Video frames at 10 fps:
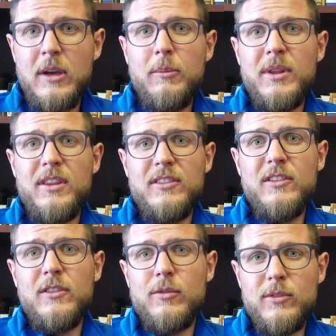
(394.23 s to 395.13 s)
but this
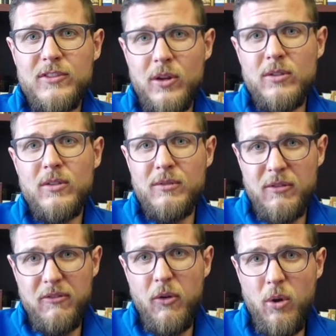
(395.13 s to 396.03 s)
is the result of the
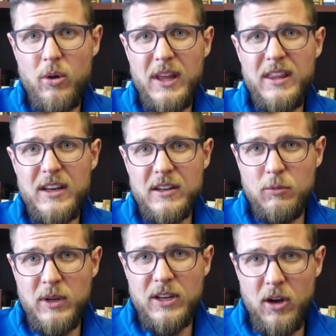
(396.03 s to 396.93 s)
fall, and then
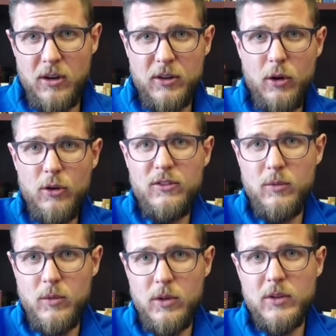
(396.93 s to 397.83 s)
when God cursed the
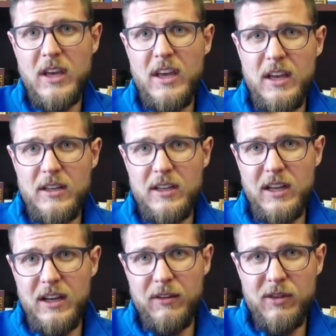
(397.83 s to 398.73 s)
world and
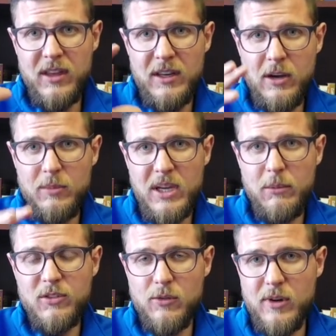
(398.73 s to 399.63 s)
everything now
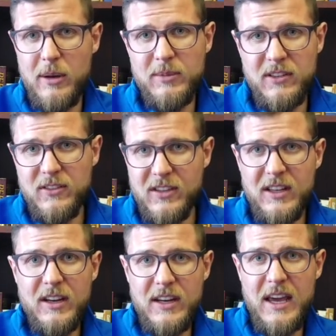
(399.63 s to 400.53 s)
becomes corrupt, and sin
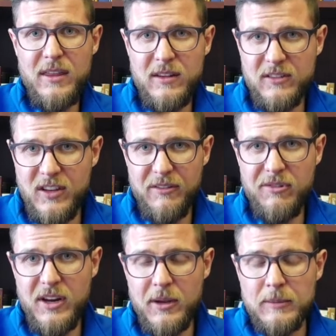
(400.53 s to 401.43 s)
and death and
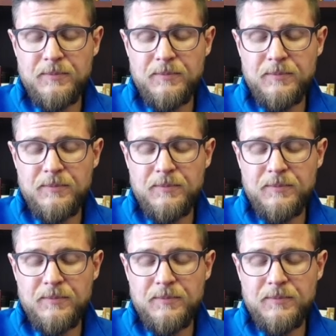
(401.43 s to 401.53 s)
suffering